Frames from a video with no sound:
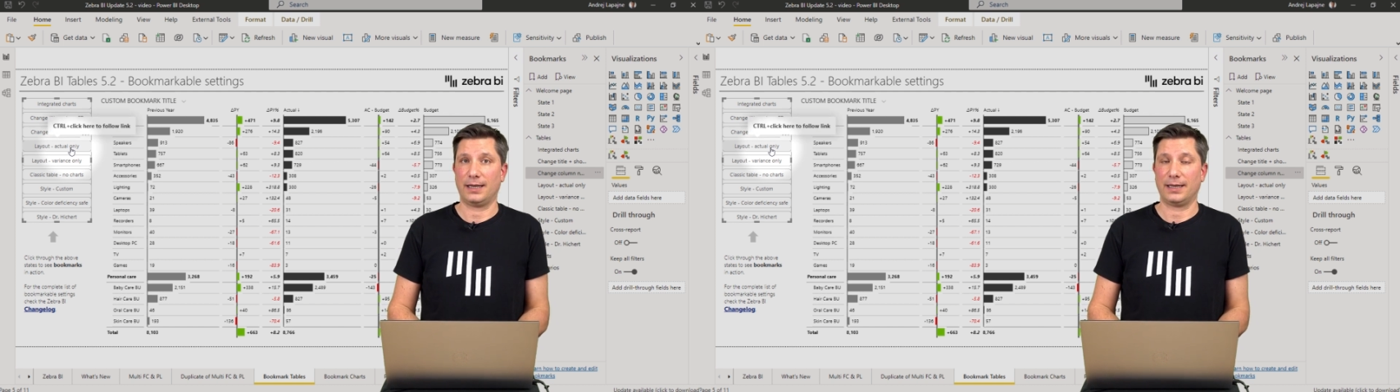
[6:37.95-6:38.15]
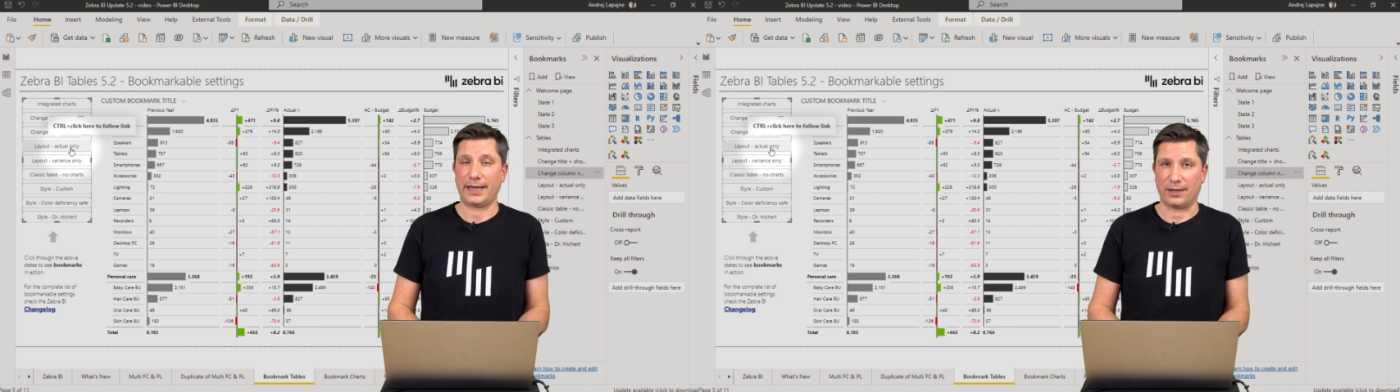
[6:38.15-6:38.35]

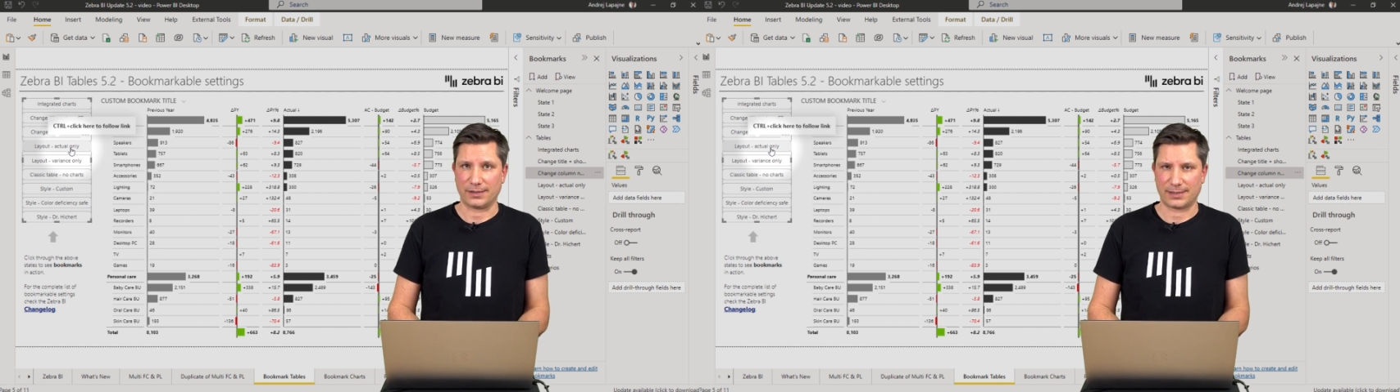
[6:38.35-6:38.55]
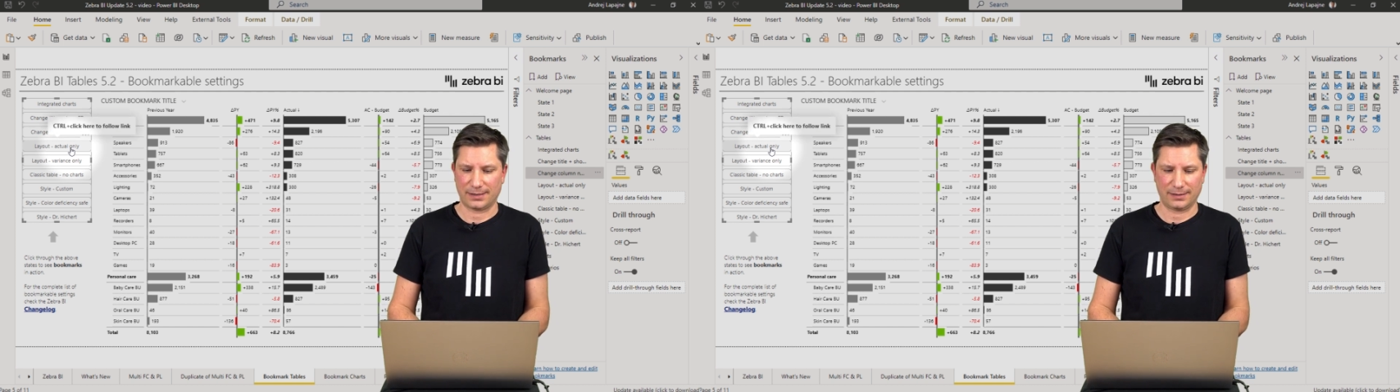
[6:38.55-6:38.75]

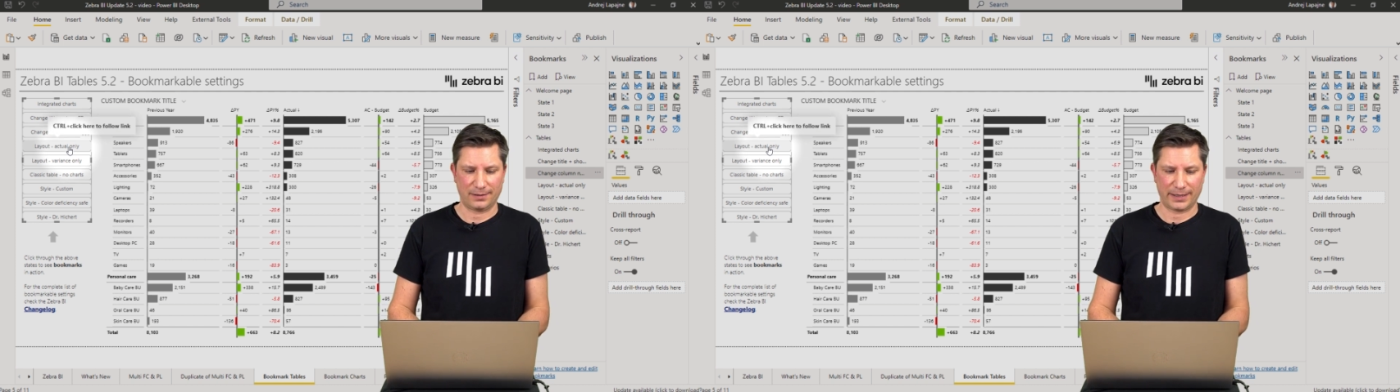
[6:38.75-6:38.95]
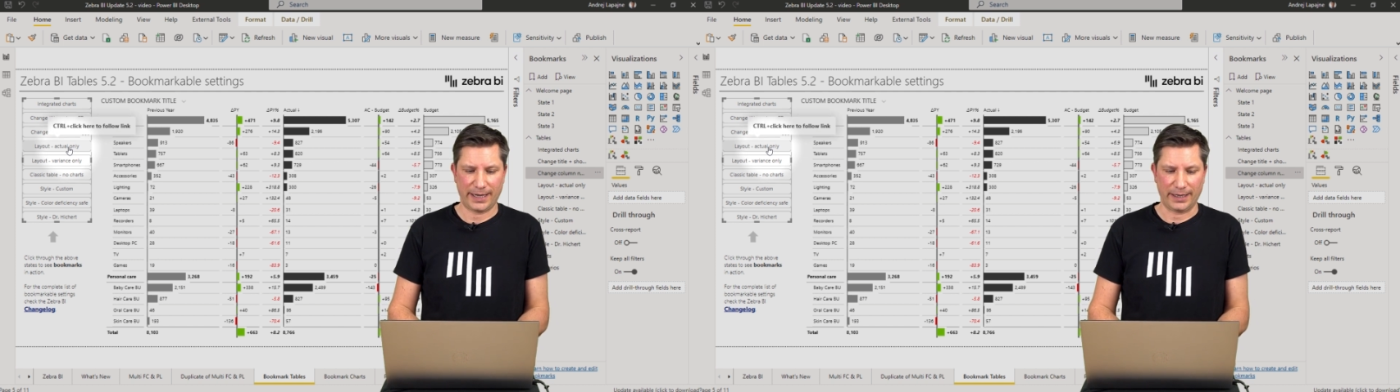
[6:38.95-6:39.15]
layouts.
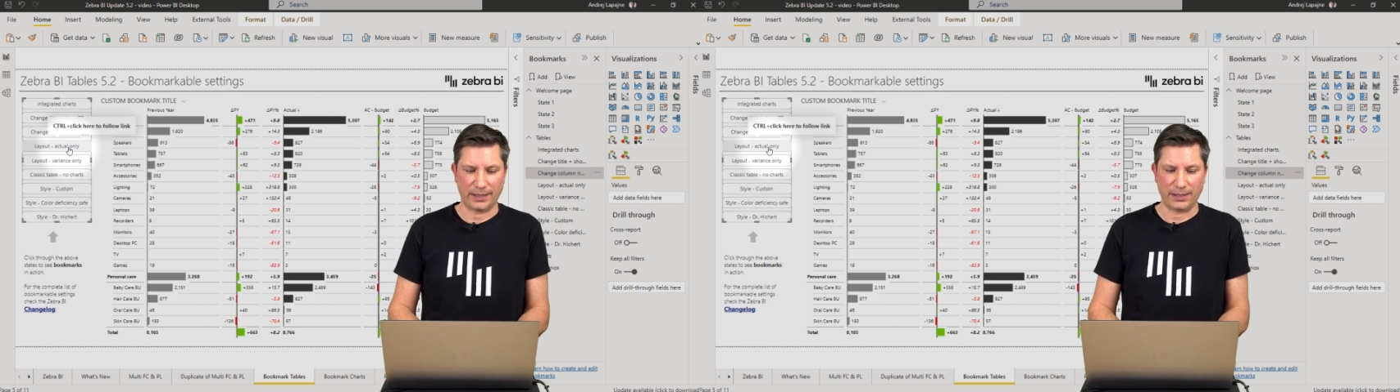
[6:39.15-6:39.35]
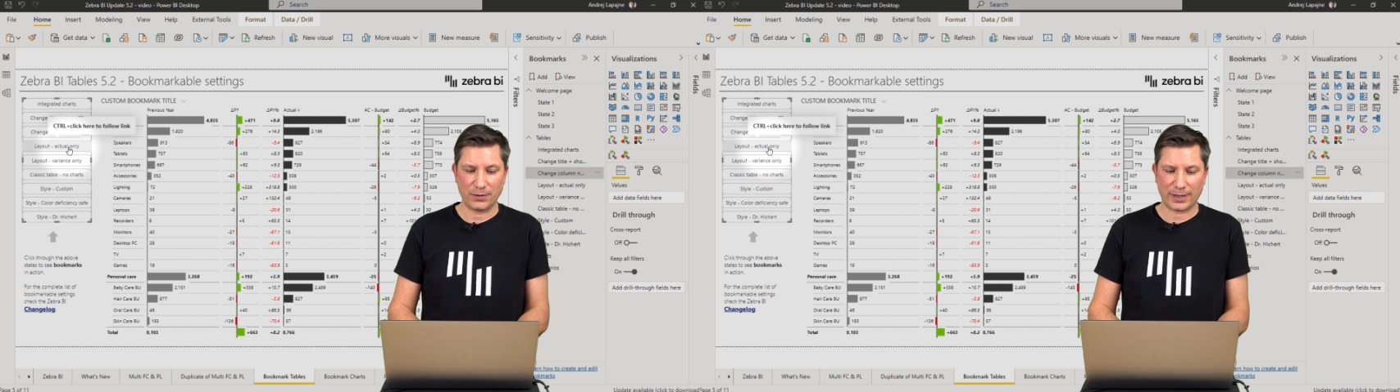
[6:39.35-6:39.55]
Okay,
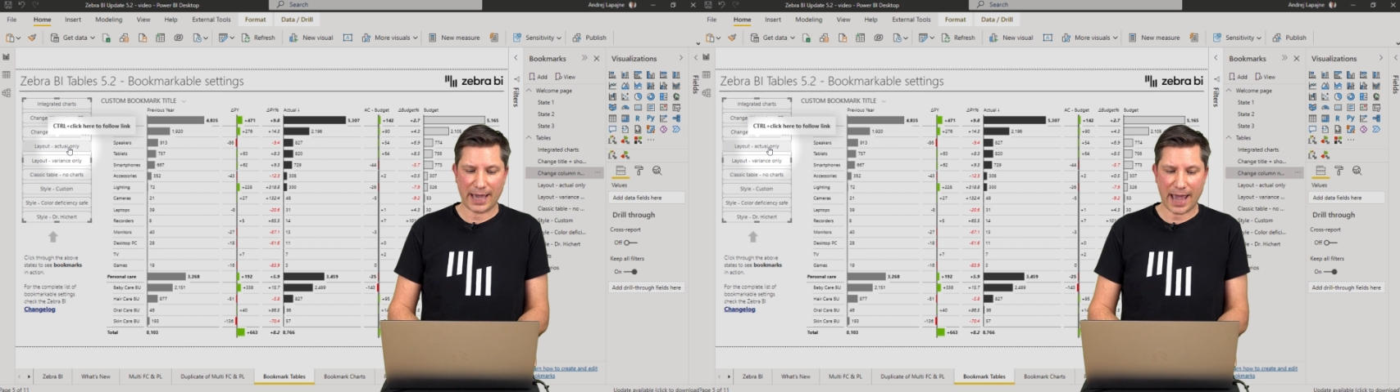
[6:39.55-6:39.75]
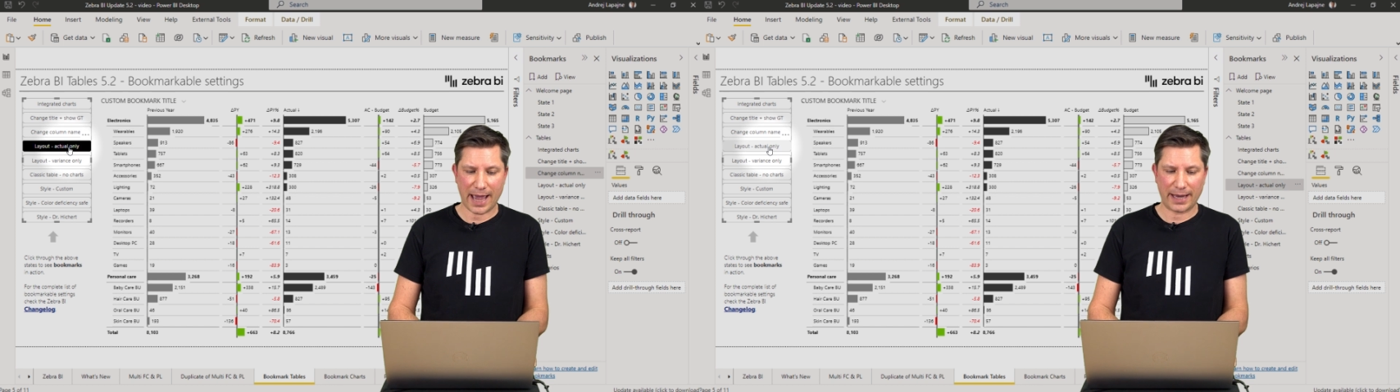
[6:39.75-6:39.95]
you
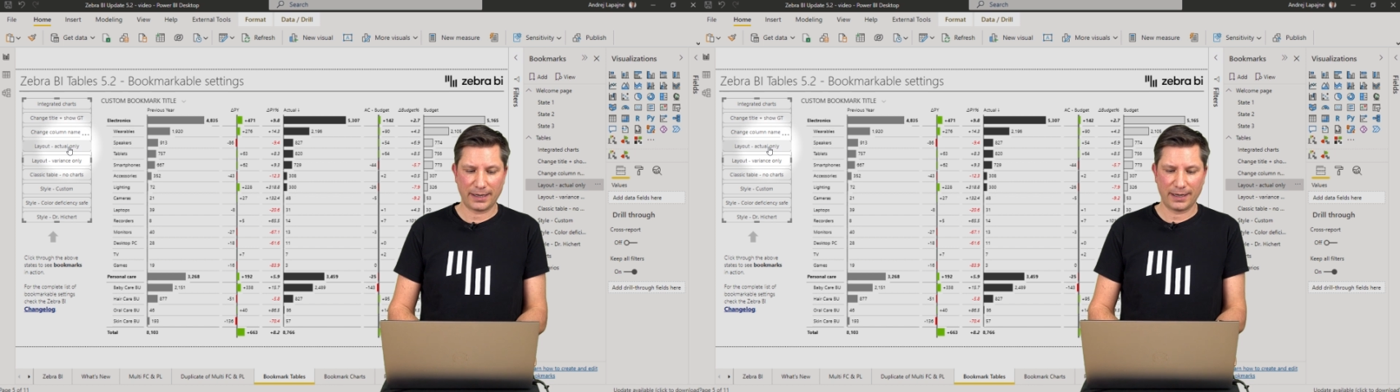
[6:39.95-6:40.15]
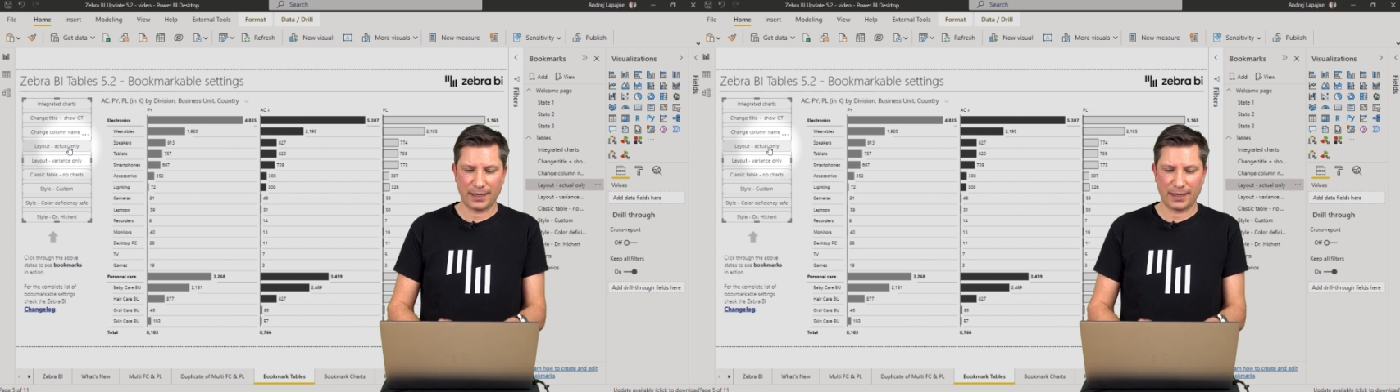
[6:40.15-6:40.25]
can